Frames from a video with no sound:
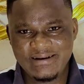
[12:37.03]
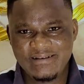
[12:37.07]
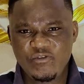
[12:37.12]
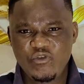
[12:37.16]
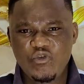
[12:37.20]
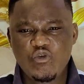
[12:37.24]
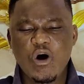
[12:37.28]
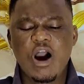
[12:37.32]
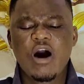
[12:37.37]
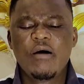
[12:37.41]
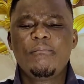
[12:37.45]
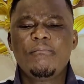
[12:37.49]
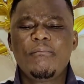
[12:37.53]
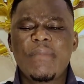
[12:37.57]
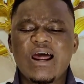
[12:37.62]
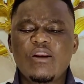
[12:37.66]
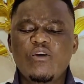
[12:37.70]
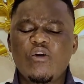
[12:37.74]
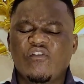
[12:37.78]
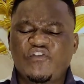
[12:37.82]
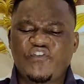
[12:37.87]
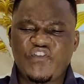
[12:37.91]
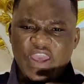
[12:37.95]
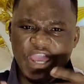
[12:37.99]
You are a man
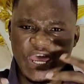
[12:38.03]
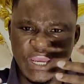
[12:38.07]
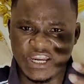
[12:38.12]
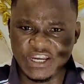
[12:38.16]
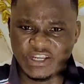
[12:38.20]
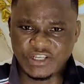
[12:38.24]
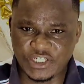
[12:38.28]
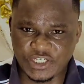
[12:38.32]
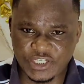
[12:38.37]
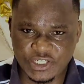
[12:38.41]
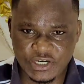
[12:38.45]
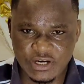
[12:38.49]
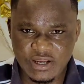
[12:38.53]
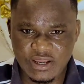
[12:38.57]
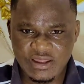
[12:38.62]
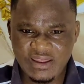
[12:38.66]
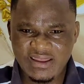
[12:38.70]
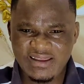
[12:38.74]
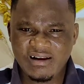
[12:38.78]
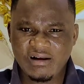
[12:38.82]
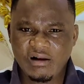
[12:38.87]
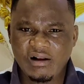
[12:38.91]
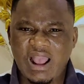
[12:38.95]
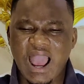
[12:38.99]
of age.
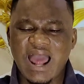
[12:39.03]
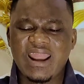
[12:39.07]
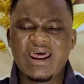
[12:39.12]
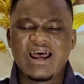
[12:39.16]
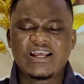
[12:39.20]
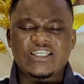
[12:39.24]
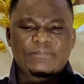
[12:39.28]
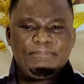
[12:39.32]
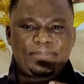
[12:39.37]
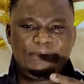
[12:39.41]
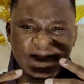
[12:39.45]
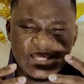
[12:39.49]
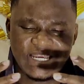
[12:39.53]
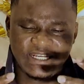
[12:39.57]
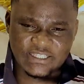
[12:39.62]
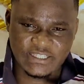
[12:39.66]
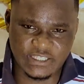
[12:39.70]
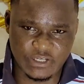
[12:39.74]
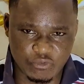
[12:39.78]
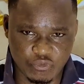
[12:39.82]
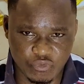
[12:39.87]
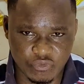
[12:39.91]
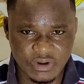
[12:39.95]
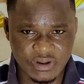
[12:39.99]
God has
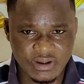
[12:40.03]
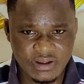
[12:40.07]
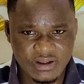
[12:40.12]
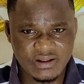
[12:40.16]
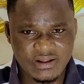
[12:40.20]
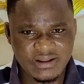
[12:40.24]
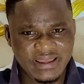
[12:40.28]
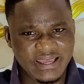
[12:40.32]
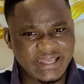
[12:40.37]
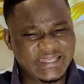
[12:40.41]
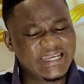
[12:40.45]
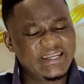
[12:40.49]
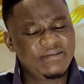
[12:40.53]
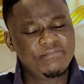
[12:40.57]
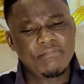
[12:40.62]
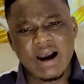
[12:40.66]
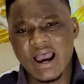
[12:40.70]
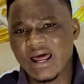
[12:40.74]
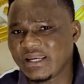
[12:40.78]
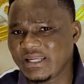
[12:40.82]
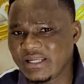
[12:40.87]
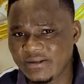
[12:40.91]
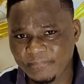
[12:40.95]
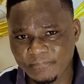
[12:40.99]
blessed you. Is it
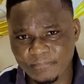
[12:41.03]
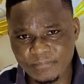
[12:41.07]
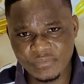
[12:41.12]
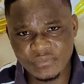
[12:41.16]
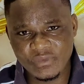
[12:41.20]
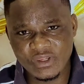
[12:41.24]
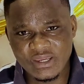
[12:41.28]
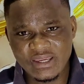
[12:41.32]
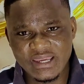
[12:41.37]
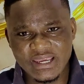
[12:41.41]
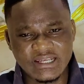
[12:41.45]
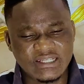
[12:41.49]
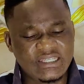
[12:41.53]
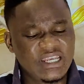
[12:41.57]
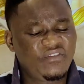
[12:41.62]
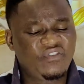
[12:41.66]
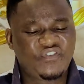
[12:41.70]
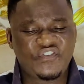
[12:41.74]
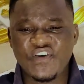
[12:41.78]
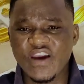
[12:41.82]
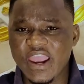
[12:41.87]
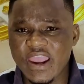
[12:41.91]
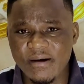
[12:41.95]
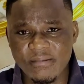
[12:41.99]
money? Is it
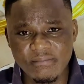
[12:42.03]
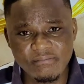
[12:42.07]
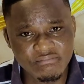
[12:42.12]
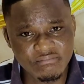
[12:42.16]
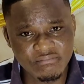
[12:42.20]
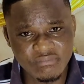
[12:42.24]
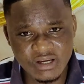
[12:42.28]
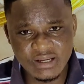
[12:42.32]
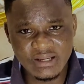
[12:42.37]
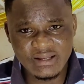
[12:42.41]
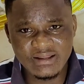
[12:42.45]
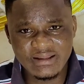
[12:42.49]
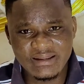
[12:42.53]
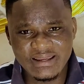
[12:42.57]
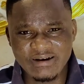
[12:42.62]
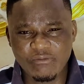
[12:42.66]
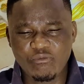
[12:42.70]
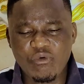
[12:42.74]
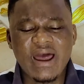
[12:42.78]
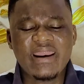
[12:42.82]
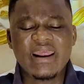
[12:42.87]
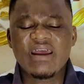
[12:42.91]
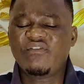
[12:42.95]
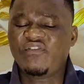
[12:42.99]
fame?
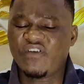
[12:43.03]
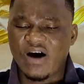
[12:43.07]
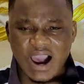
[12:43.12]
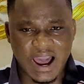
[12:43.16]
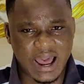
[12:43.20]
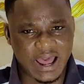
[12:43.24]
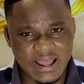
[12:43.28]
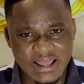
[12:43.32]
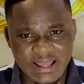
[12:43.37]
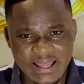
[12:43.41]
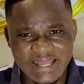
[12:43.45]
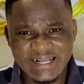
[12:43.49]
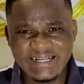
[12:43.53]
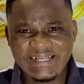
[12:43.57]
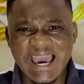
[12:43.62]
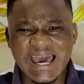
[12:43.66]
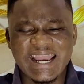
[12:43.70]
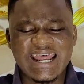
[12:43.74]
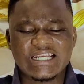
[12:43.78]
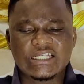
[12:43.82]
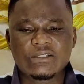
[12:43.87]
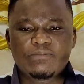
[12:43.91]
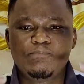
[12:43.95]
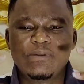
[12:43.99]
Whatever.
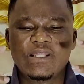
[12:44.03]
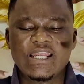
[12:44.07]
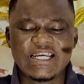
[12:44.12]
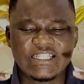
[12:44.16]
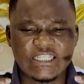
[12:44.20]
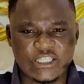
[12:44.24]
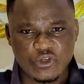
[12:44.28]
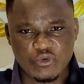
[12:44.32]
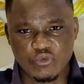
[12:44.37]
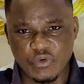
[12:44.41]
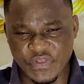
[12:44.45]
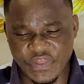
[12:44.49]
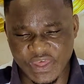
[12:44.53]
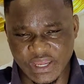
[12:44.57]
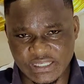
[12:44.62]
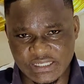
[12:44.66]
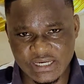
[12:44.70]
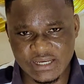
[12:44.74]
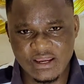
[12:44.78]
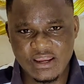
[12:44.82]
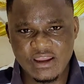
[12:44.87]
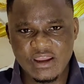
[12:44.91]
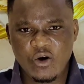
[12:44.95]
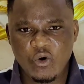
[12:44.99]
God has blessed you with it.
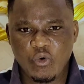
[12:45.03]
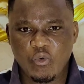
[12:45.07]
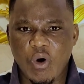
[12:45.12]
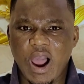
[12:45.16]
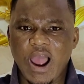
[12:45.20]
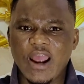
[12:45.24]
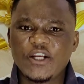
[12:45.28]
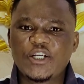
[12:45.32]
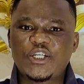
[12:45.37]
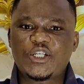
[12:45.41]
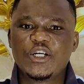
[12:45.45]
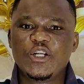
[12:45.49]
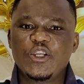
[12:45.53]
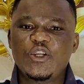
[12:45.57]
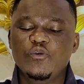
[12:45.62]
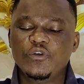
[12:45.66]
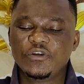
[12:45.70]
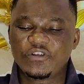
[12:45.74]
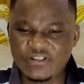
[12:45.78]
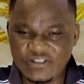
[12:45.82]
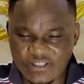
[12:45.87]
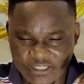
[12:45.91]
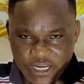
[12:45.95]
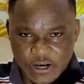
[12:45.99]
Why should you
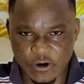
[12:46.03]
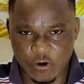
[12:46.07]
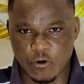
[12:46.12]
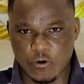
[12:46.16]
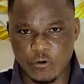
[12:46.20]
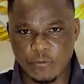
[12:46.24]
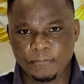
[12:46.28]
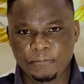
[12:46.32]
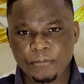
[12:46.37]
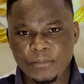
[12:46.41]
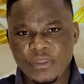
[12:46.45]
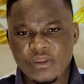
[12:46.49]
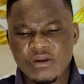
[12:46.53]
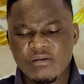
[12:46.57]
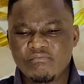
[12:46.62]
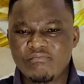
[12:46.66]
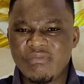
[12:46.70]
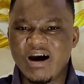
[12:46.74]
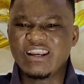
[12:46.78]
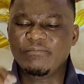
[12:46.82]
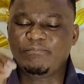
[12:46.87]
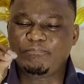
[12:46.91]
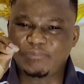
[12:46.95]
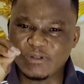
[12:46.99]
still
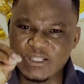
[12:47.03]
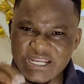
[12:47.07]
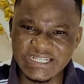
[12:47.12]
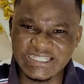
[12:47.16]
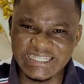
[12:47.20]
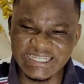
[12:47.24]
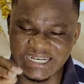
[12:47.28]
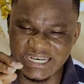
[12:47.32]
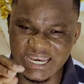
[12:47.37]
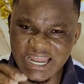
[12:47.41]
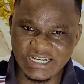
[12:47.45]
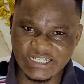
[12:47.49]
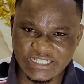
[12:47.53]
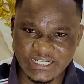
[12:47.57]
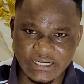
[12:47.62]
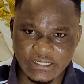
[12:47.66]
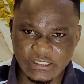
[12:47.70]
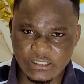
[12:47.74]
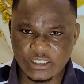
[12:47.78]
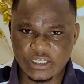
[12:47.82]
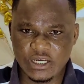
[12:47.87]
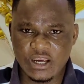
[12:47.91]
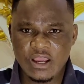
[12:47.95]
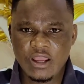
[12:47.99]
manipulate
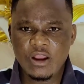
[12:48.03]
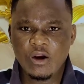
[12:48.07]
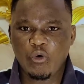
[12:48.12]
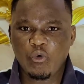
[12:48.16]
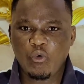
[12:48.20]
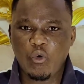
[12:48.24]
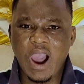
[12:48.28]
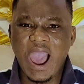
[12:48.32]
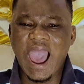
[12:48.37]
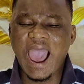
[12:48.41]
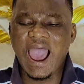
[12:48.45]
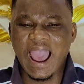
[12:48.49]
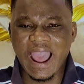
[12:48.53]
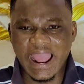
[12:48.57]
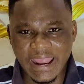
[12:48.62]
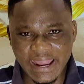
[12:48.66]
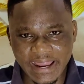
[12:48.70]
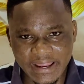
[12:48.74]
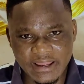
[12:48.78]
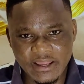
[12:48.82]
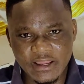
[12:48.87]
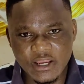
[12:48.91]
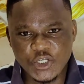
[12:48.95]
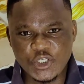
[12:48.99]
elections? Why
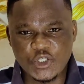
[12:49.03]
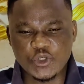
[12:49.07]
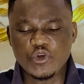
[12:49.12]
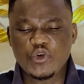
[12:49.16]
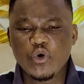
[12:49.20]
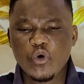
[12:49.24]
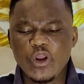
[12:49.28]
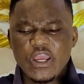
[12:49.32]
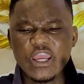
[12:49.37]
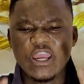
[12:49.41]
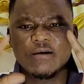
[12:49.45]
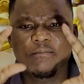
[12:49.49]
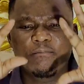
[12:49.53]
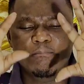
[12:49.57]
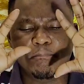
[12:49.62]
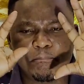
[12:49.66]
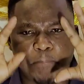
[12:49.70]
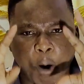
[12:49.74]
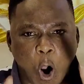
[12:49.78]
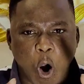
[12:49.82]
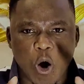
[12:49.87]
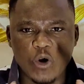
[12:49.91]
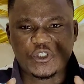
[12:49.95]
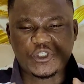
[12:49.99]
should you
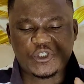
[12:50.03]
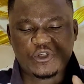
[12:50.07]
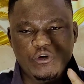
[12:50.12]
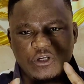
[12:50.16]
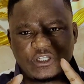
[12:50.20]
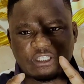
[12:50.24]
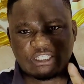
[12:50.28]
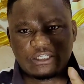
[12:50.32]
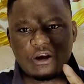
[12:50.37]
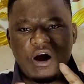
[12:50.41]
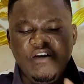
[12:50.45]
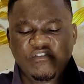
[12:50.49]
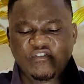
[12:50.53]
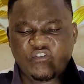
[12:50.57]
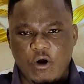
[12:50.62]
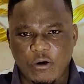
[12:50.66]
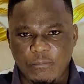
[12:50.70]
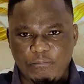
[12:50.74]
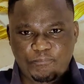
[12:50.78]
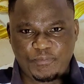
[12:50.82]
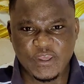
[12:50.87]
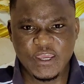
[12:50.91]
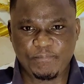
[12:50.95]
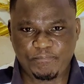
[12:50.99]
impose yourself
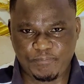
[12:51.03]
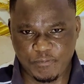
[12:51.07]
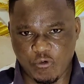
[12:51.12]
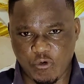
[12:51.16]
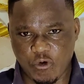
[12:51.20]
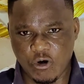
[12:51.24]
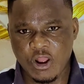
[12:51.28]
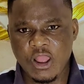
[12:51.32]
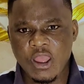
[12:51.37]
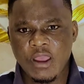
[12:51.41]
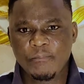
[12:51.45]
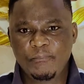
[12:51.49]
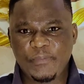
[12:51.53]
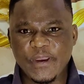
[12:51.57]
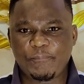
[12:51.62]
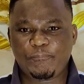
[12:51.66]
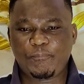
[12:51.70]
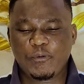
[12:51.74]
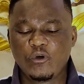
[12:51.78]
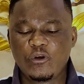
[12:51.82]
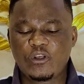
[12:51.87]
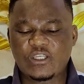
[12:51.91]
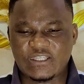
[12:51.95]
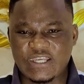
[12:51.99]
on people?
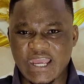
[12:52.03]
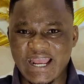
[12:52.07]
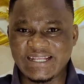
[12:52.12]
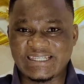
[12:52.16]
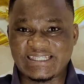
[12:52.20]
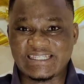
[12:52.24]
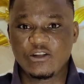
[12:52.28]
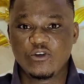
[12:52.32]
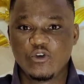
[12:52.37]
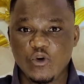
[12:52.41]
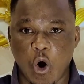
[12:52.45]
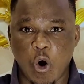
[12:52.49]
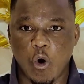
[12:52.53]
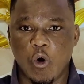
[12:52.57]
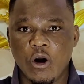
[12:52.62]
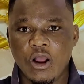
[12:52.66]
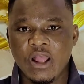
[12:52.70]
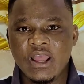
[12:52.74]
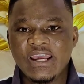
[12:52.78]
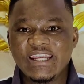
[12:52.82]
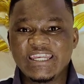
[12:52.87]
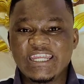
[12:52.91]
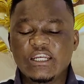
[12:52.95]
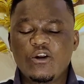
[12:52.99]
People says no.
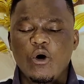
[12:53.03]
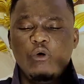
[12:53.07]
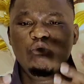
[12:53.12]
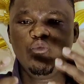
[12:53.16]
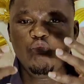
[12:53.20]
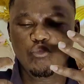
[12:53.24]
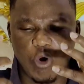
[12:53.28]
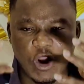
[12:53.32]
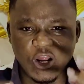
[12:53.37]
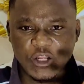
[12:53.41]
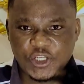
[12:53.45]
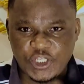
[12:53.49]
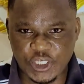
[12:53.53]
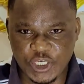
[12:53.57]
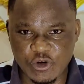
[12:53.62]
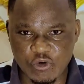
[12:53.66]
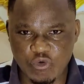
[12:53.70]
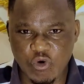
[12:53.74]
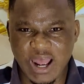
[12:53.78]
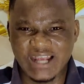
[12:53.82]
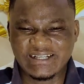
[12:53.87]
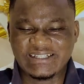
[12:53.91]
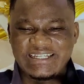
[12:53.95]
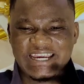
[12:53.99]
They don't want
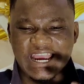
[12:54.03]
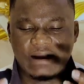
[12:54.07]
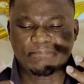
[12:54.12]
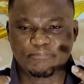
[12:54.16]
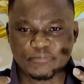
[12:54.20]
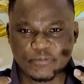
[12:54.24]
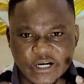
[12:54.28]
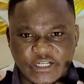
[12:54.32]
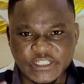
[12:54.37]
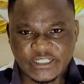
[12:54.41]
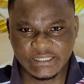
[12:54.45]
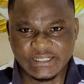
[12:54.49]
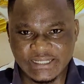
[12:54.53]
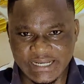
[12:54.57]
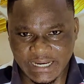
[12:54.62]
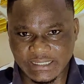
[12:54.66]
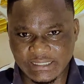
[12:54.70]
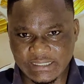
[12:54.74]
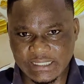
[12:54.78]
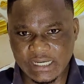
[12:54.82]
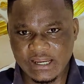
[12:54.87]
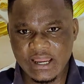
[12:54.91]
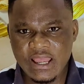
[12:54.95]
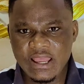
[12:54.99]
you as their
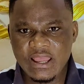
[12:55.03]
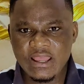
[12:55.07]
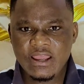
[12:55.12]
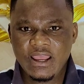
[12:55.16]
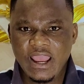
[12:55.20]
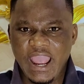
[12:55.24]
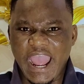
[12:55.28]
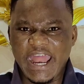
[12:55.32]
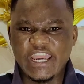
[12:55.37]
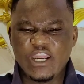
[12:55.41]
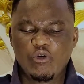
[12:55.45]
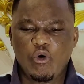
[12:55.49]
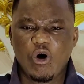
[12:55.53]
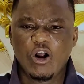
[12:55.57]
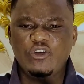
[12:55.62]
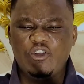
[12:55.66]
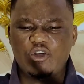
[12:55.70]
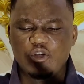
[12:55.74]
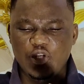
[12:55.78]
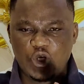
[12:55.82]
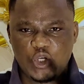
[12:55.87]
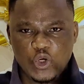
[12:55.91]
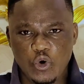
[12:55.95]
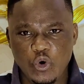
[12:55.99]
president. And you want
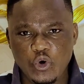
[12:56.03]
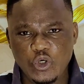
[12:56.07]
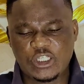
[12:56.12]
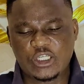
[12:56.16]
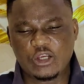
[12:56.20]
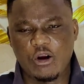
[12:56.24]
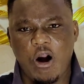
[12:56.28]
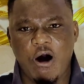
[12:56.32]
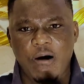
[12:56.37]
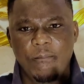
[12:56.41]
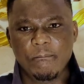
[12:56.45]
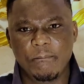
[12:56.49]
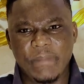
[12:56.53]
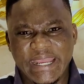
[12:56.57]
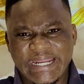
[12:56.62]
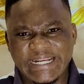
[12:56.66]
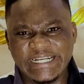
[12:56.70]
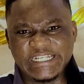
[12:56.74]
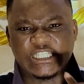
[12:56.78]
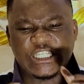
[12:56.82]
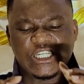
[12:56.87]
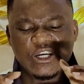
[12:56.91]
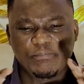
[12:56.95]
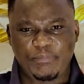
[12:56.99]
to use all means,
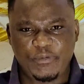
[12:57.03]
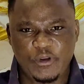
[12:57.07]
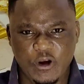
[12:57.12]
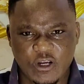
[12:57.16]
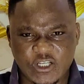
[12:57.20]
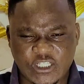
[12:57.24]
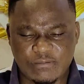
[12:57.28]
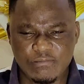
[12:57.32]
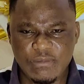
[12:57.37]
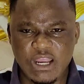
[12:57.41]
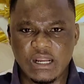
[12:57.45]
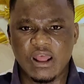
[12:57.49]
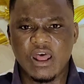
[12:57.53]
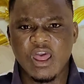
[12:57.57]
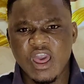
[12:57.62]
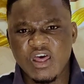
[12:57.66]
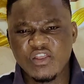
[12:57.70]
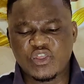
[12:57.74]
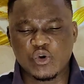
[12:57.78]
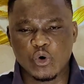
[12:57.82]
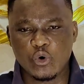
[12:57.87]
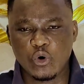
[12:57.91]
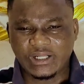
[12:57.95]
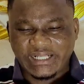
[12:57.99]
dubious means,
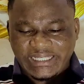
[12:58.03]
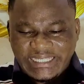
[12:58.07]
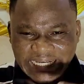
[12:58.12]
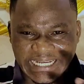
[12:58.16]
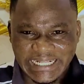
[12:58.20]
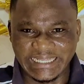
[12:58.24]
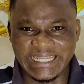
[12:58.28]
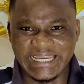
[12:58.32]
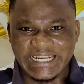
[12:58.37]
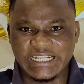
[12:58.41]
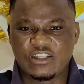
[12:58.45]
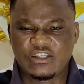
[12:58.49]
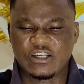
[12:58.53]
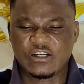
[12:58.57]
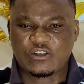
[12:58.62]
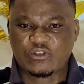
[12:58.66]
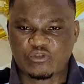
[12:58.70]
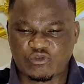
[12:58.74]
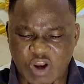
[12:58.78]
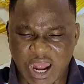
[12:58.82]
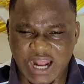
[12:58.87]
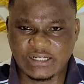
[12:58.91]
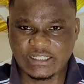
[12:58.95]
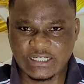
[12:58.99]
through killing,
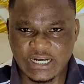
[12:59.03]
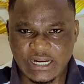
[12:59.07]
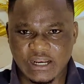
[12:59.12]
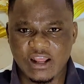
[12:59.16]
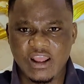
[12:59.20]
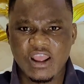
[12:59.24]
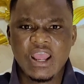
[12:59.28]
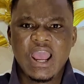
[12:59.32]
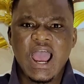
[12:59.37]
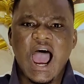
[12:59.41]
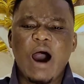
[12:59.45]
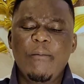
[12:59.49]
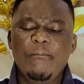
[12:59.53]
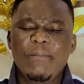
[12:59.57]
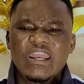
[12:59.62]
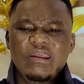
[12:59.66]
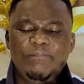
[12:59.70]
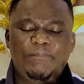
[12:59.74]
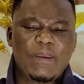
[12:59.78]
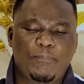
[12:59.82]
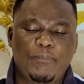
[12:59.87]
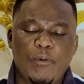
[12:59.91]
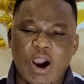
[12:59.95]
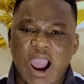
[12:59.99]
distraction. How many
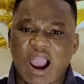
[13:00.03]
people